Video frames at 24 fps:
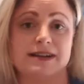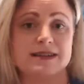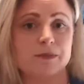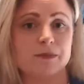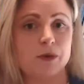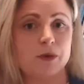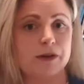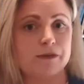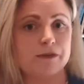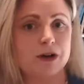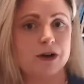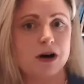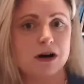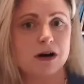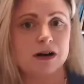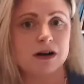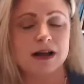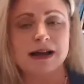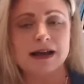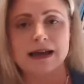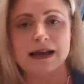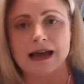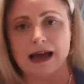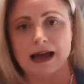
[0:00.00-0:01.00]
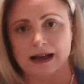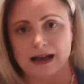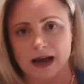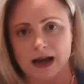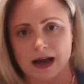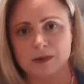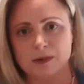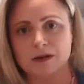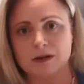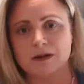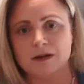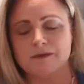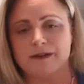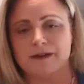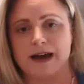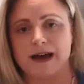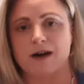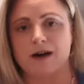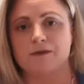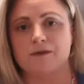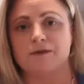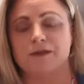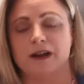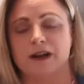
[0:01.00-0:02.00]
And we've got a couple of
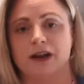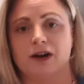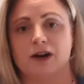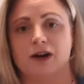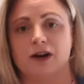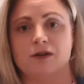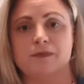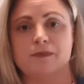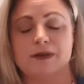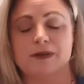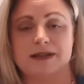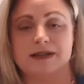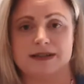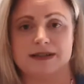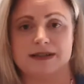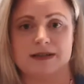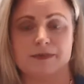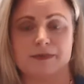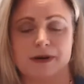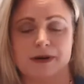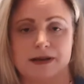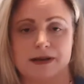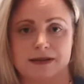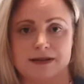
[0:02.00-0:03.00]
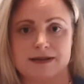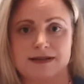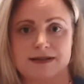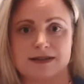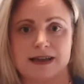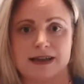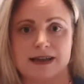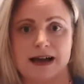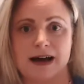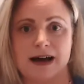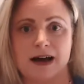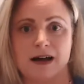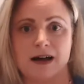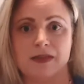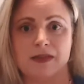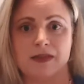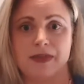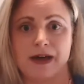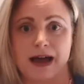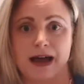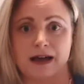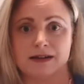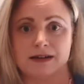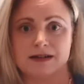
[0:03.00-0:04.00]
our video participants
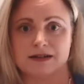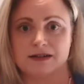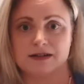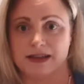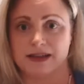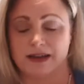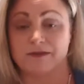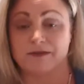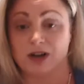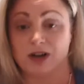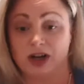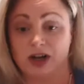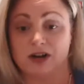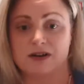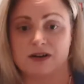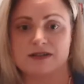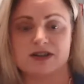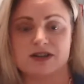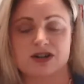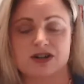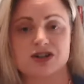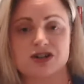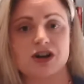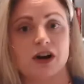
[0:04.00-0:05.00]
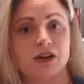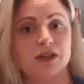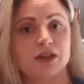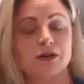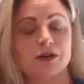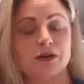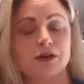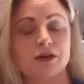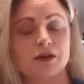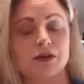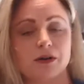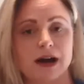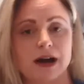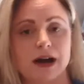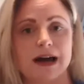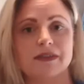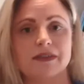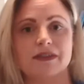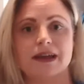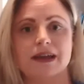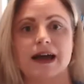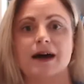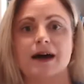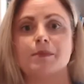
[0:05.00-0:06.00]
that their videos are shown throughout
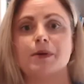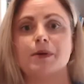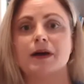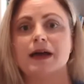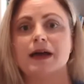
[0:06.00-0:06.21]
the app